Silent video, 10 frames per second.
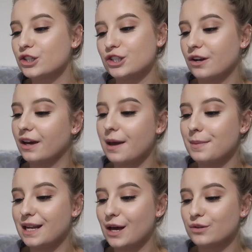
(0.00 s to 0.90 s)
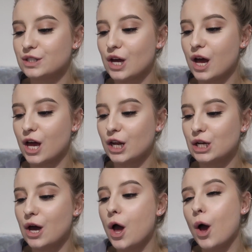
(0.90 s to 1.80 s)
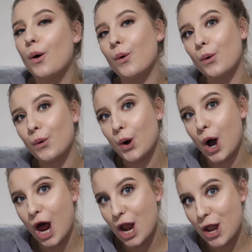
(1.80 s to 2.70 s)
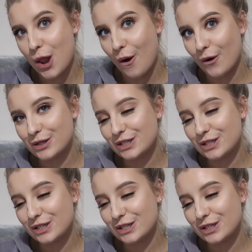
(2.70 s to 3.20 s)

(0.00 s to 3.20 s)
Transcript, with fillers: Should I get my nails done or not?